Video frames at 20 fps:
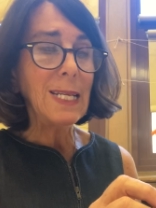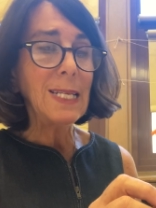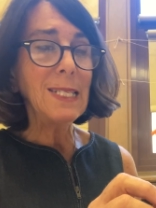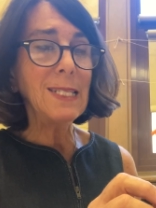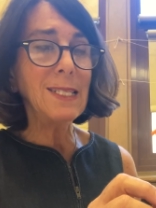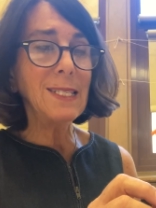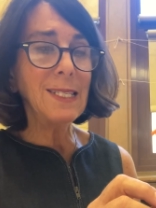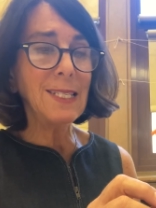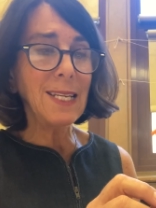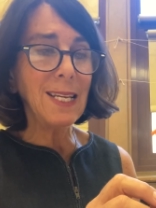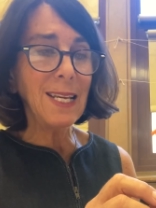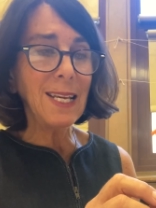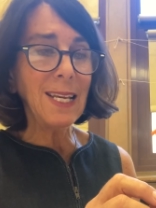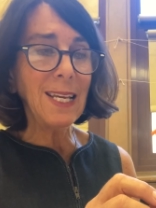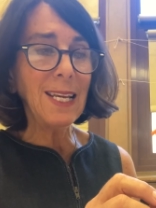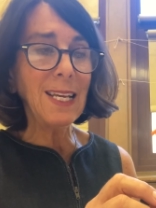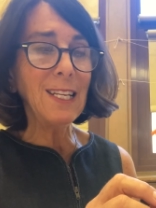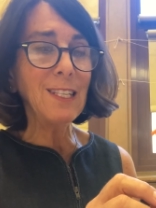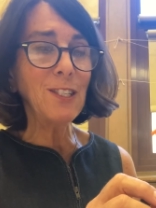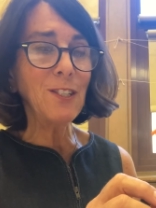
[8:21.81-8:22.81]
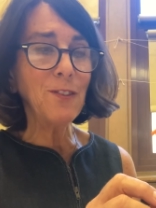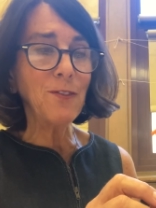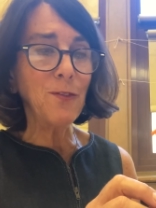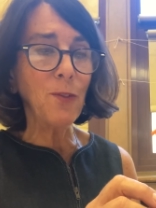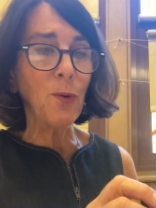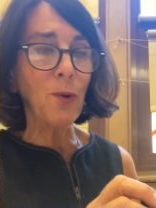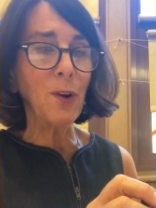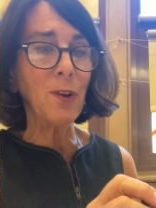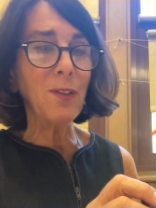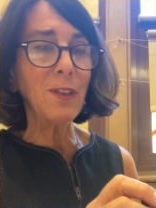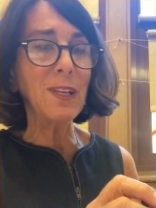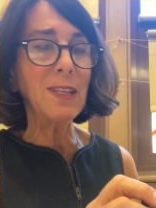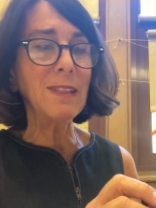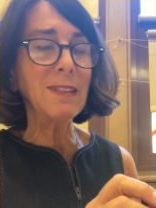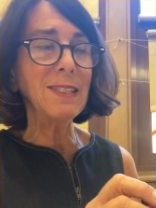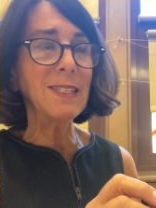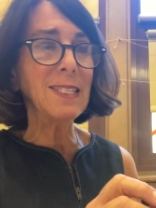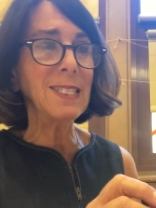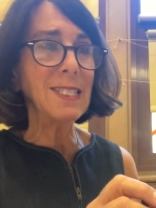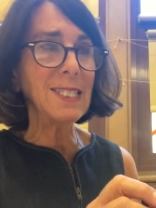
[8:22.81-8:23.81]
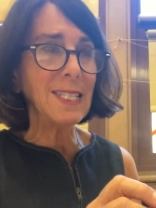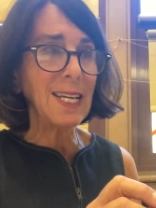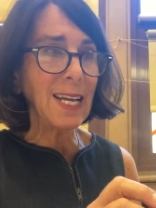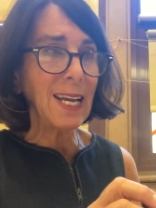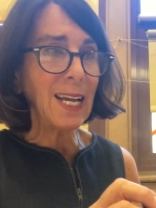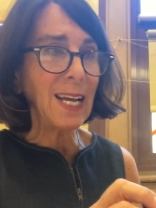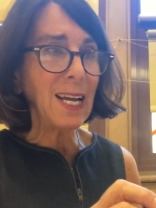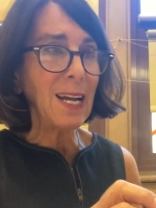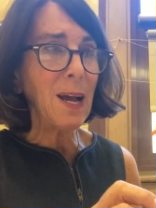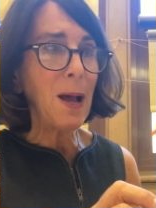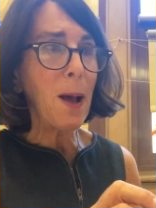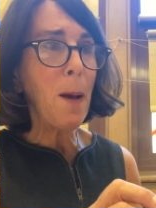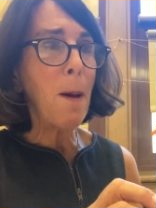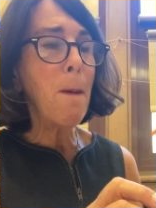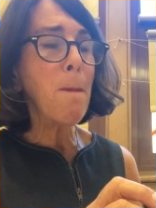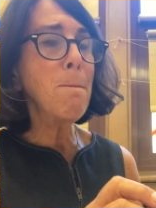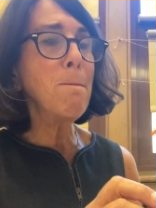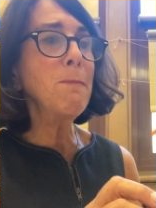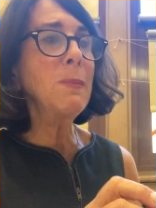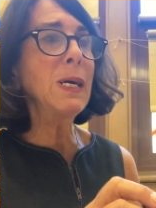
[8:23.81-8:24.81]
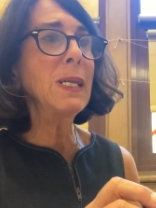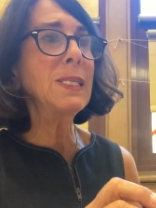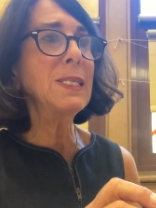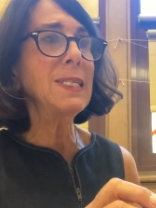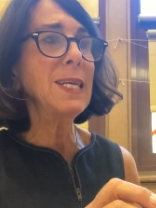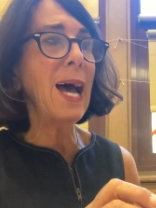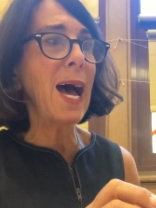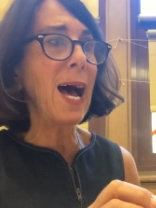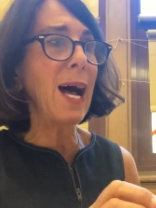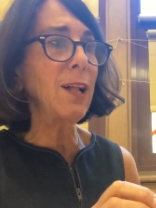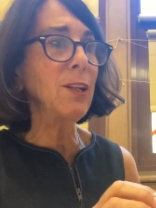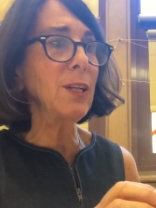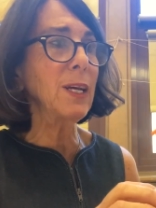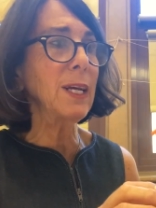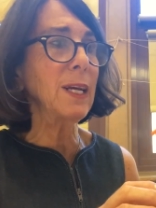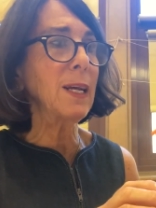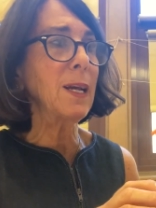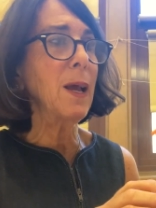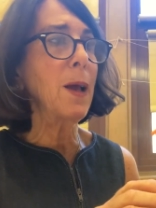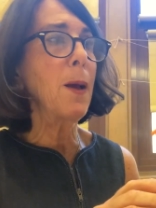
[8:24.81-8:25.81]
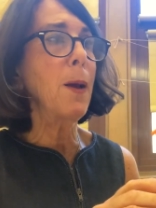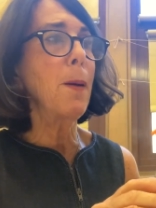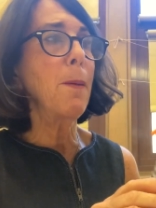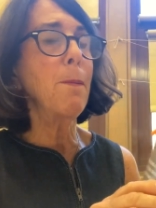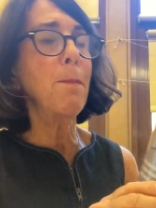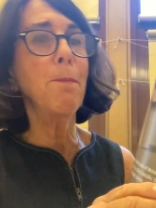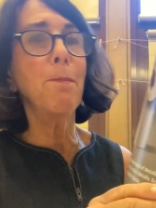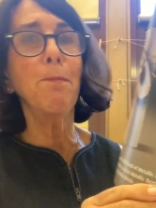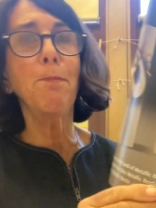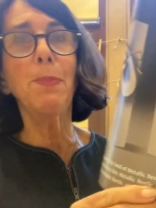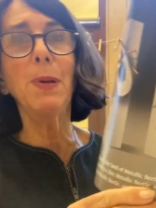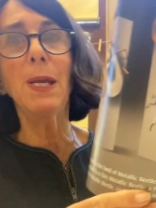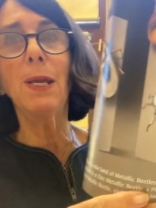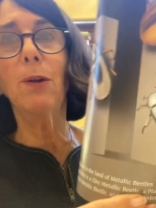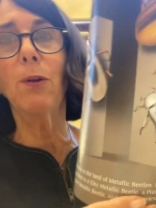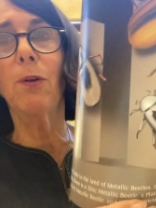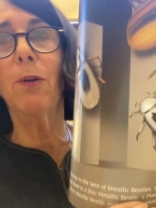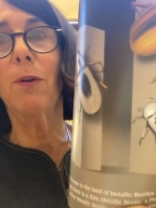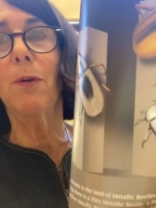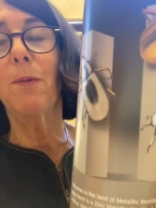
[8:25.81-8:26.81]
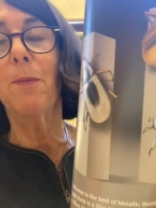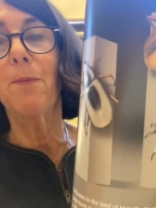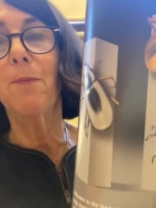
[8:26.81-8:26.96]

Z is for the zinc metallic beetle.